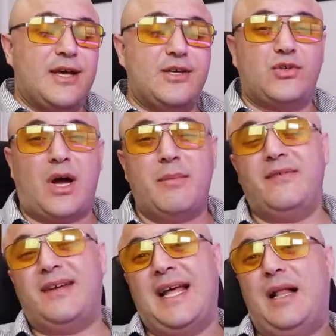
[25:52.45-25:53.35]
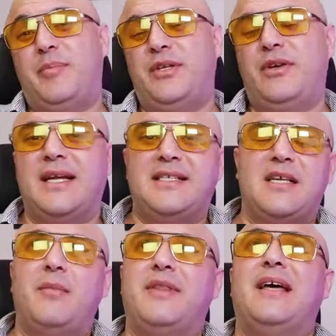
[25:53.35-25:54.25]
So I'm even helping you get
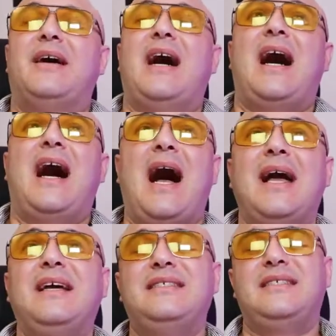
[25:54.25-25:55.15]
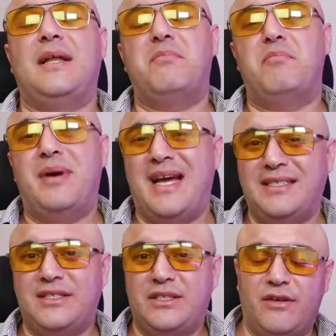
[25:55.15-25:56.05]
some of the highest and
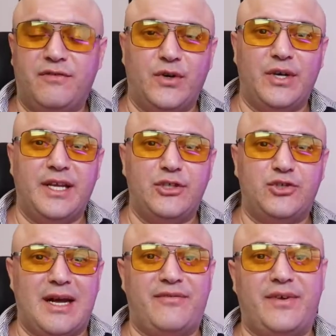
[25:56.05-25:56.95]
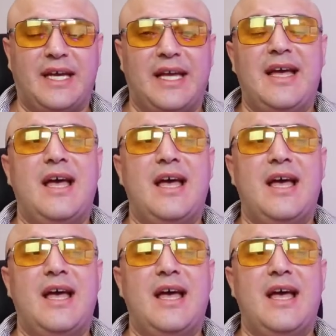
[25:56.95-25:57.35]
best converting traffic